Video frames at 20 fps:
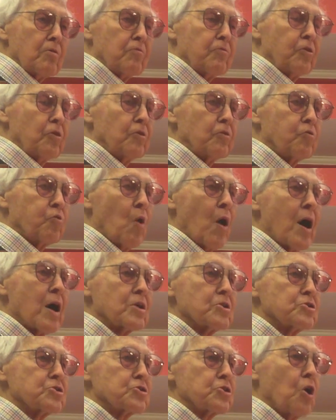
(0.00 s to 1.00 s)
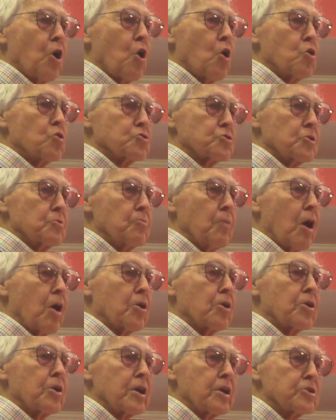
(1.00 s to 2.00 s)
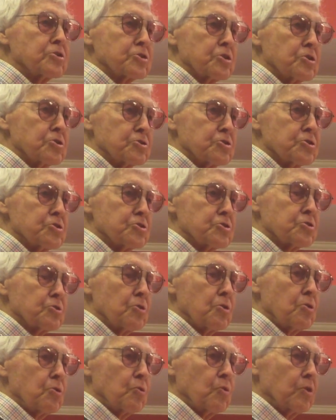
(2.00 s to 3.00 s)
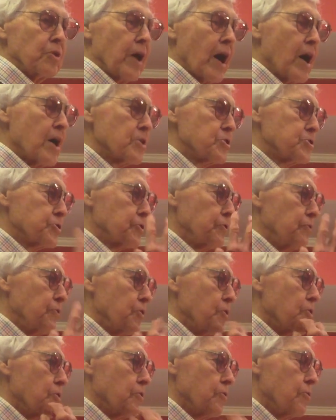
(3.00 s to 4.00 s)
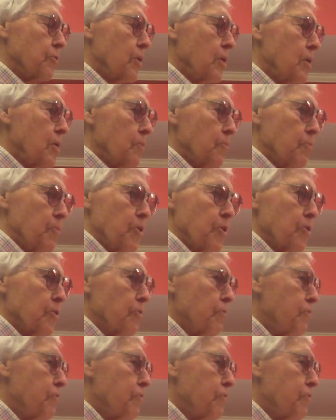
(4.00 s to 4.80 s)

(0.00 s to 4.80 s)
full of wise saws and modern instances, with eyes severe and beard